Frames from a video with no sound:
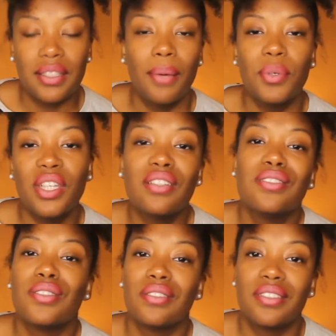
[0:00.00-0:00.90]
I'm getting
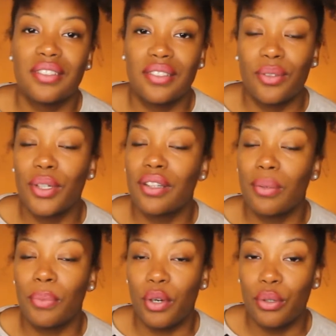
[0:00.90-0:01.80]
into sort of the
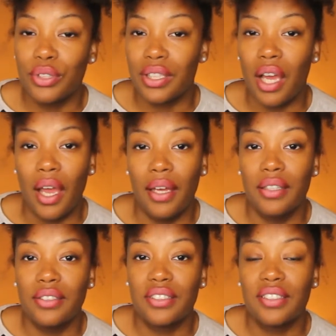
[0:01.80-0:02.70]
pros and
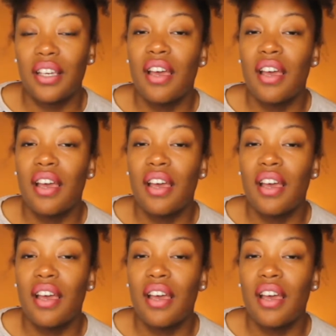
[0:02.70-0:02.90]
cons